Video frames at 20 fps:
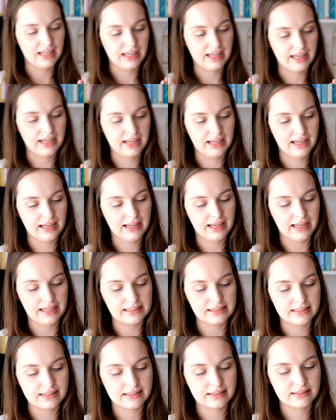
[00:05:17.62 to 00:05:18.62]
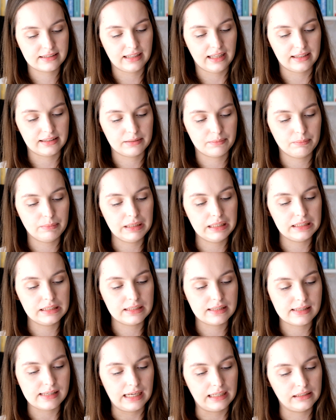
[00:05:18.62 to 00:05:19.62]
And that
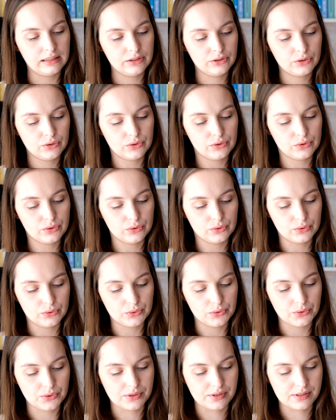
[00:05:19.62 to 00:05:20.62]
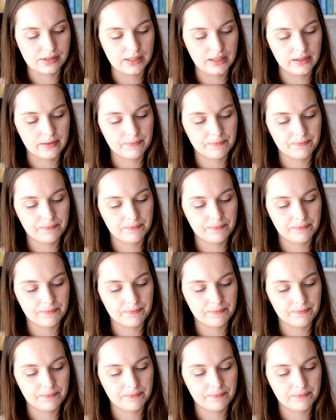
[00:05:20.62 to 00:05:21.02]
means I need to use,